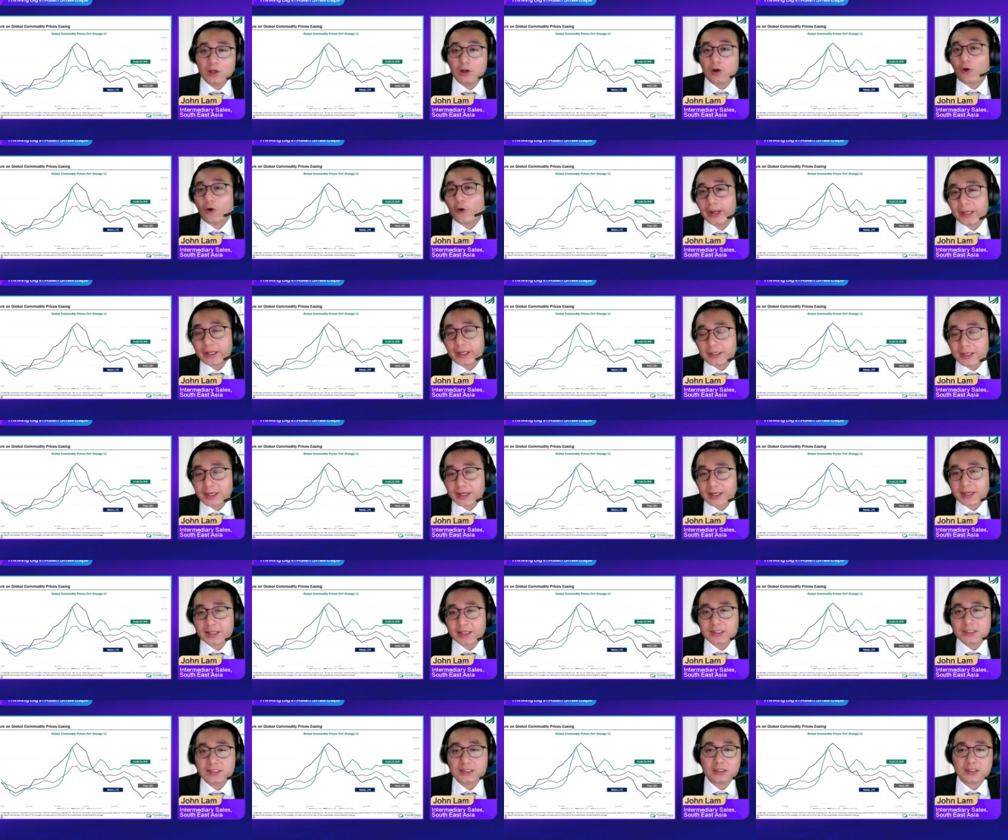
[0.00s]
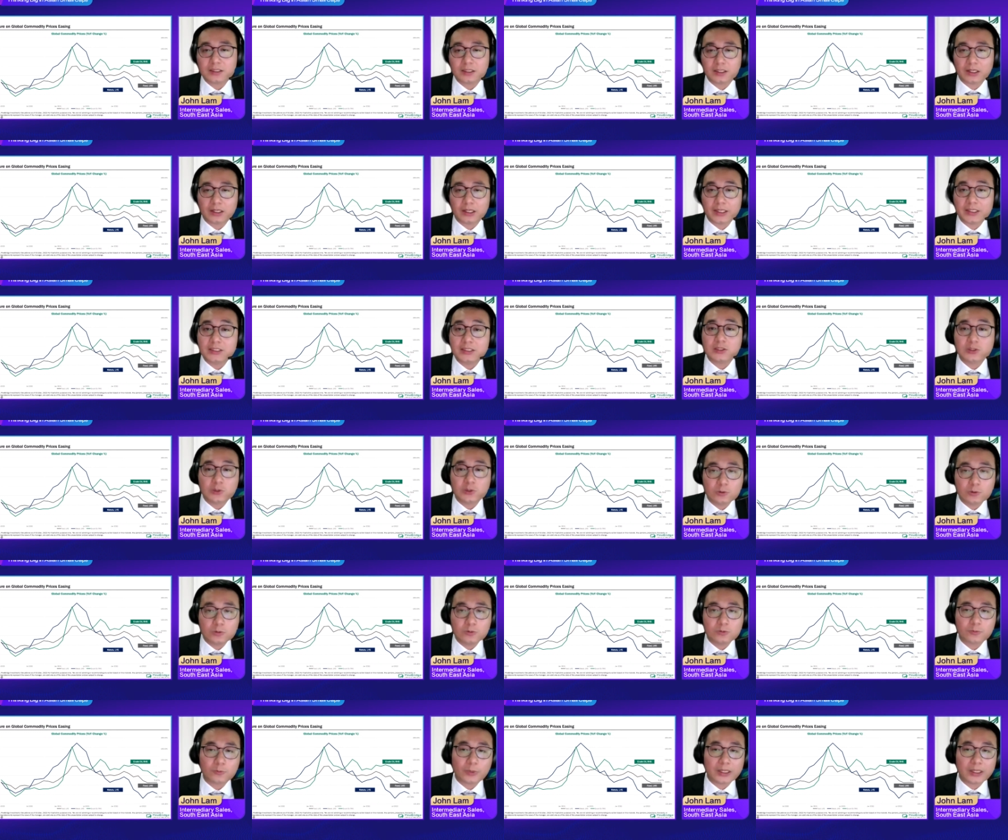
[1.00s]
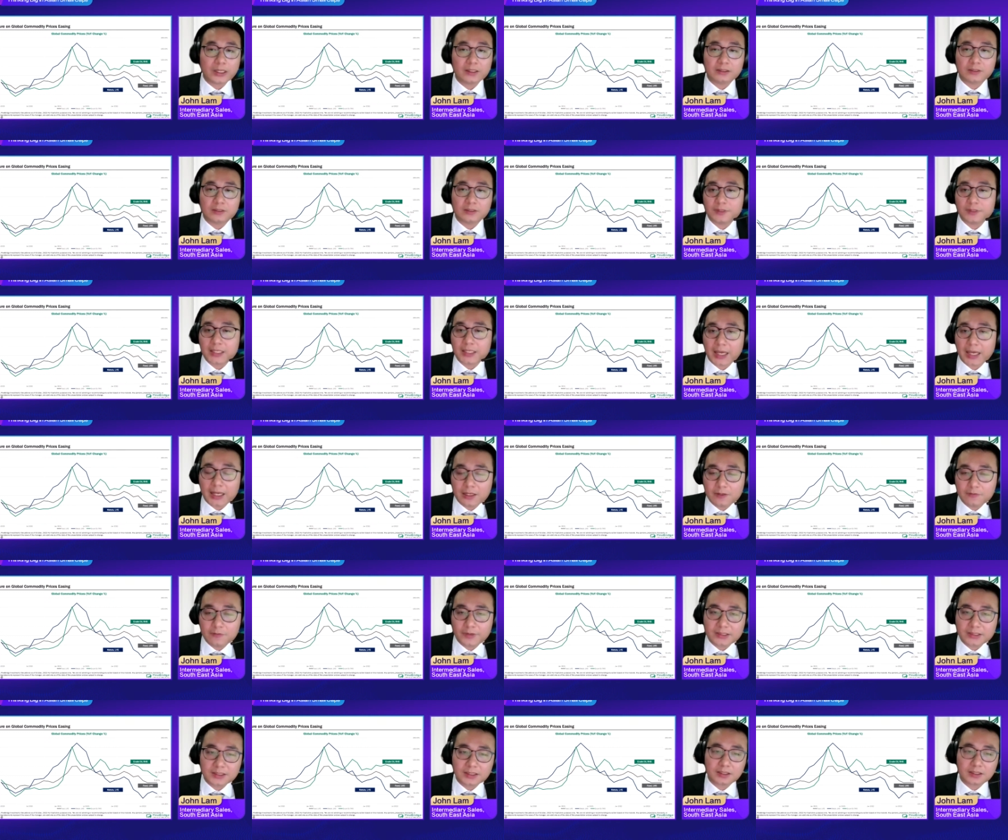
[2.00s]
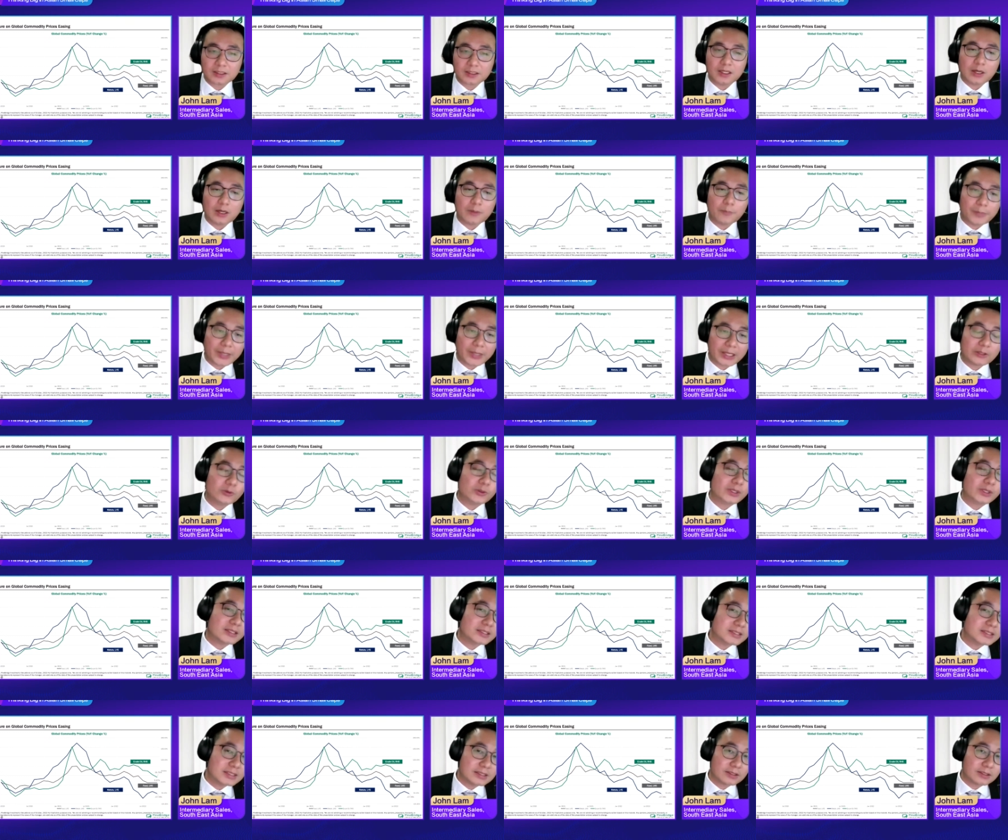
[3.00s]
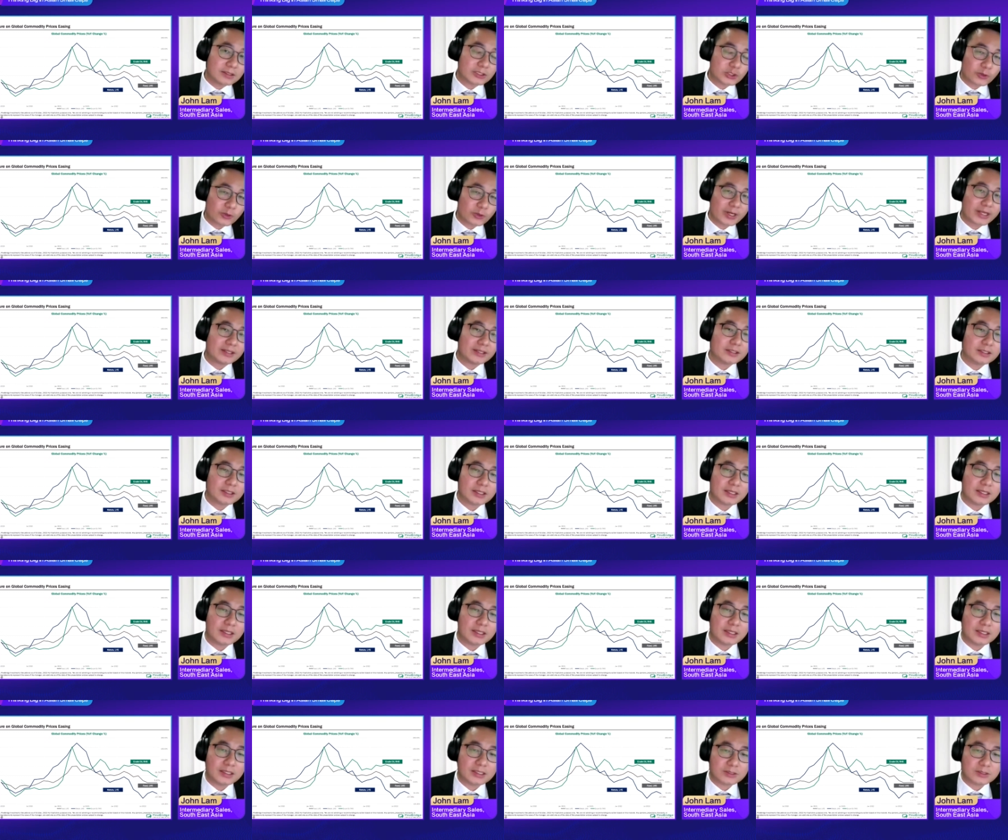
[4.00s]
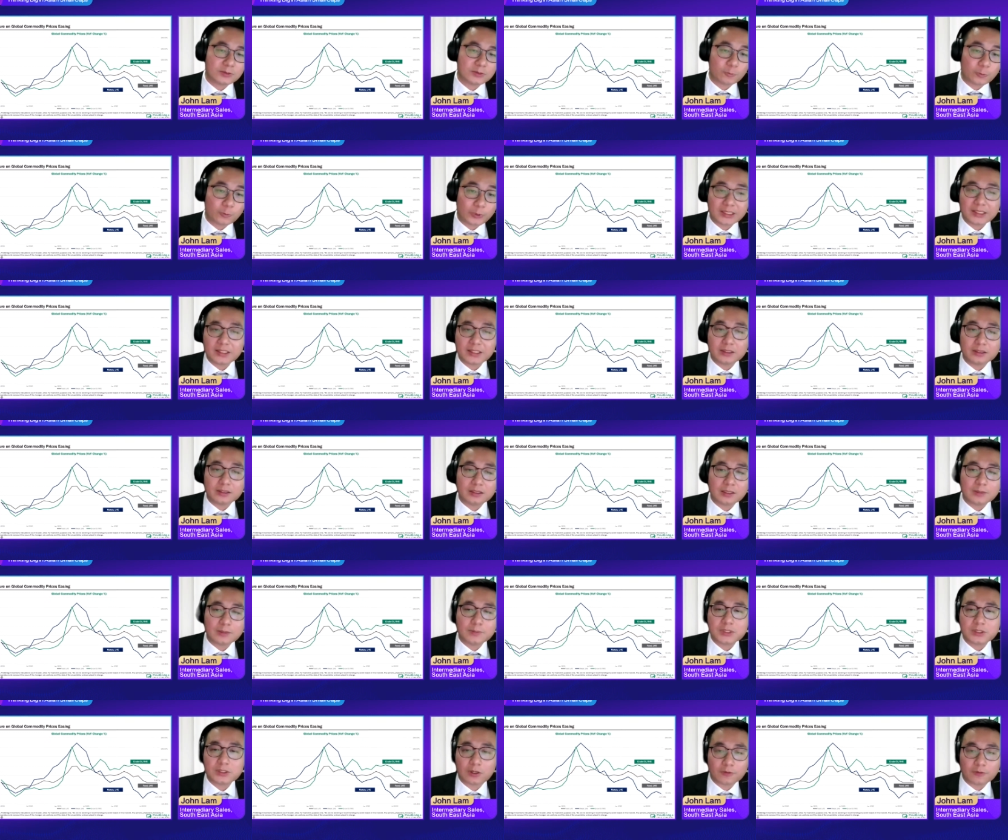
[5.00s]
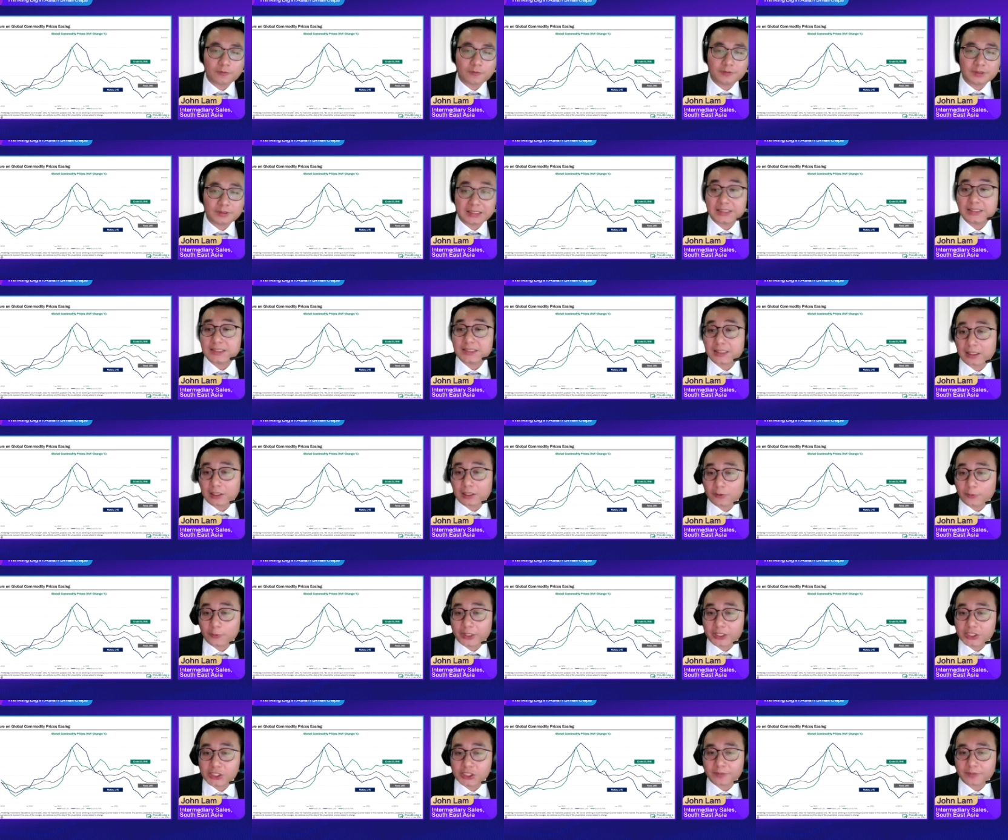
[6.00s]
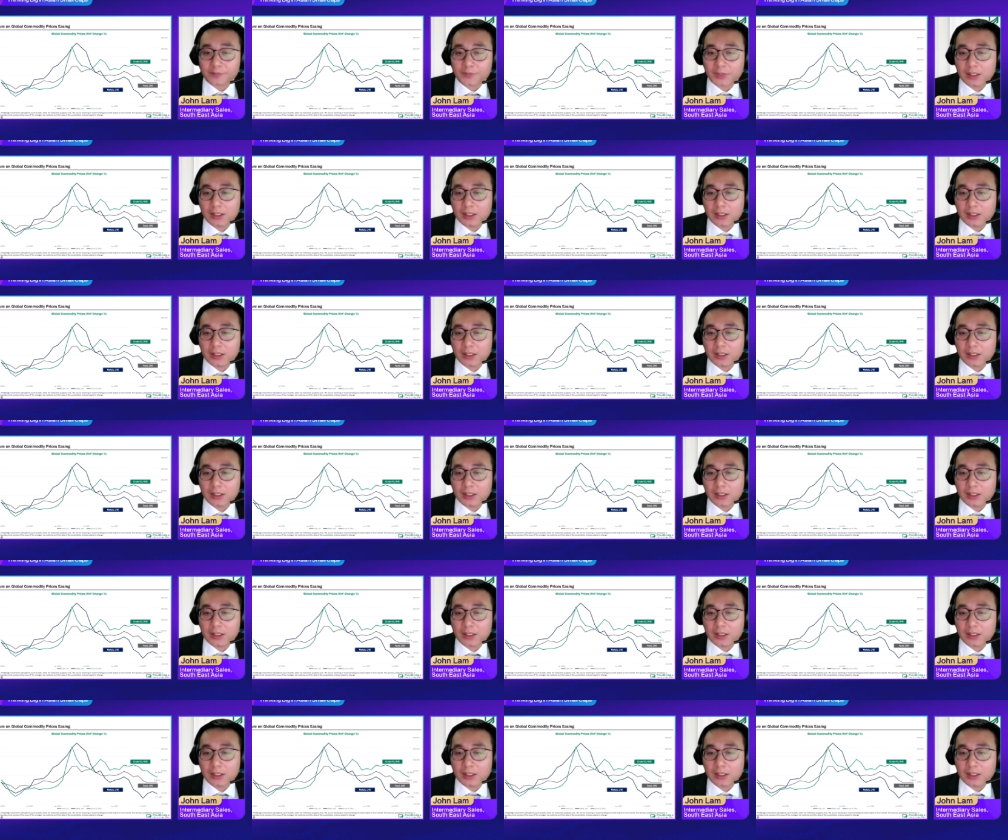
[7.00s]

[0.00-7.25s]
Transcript: Oil and gas is still relatively elevated, but you can see the trend is really in terms of deceleration.